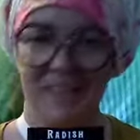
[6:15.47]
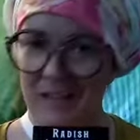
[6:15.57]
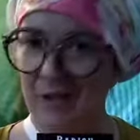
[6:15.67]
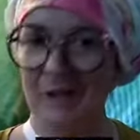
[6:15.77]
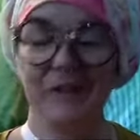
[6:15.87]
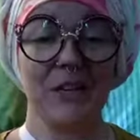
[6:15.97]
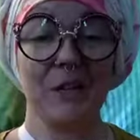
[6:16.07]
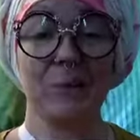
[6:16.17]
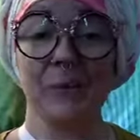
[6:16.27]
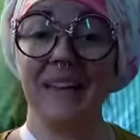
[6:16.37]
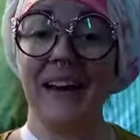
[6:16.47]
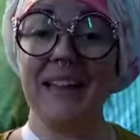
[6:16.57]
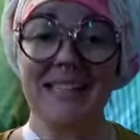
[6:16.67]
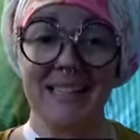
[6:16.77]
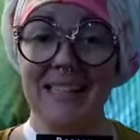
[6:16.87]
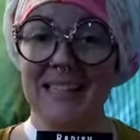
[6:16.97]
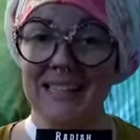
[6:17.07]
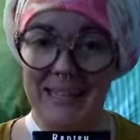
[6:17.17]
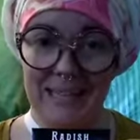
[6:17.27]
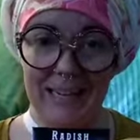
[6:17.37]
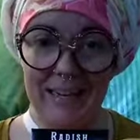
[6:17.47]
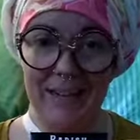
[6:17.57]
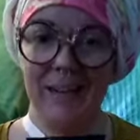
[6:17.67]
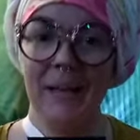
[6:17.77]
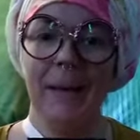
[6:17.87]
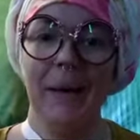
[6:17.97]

The universe provides indeed.